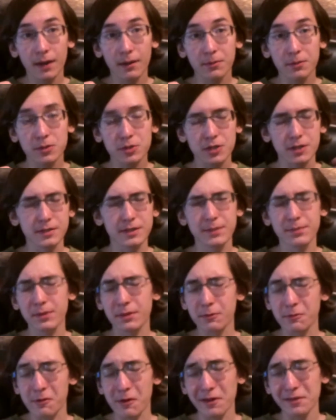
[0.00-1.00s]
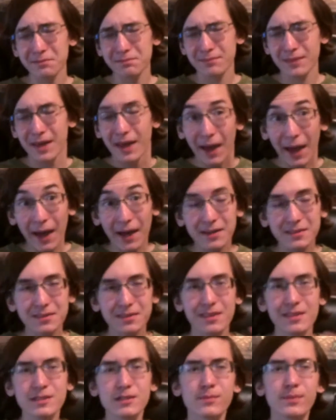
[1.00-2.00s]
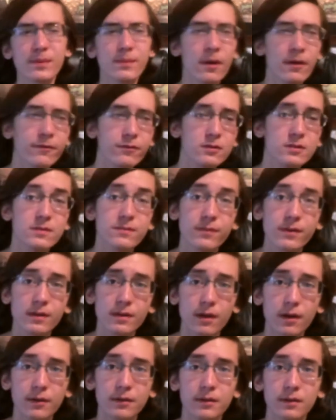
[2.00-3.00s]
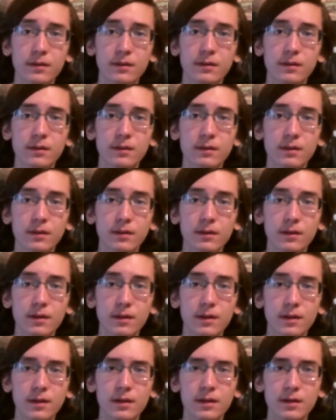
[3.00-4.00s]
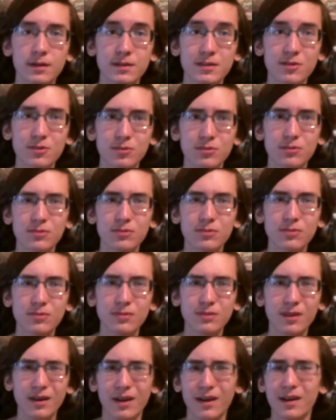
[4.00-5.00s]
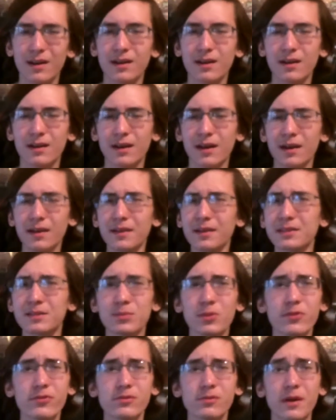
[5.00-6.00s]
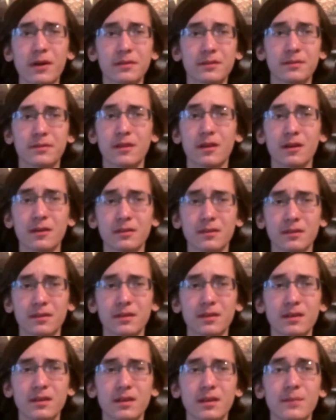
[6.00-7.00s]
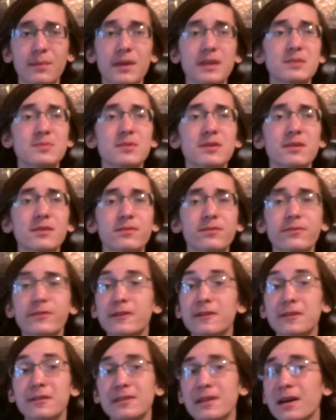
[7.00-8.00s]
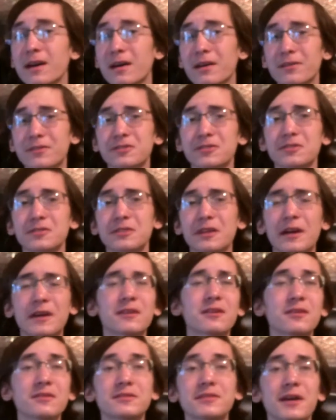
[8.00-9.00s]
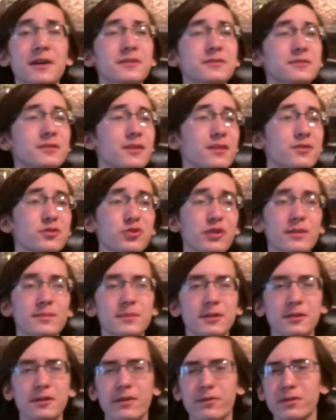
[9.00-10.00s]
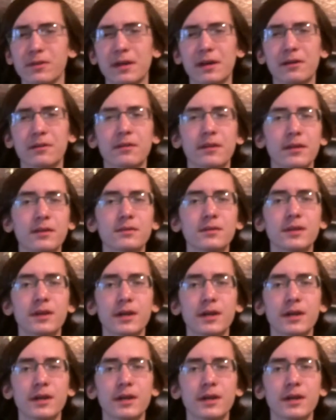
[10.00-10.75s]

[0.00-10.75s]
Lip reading: which I deeply regret, and this will be my first vlog. So, I like to move around a lot. It makes me feel alive to head on down to the treadmill every now and then.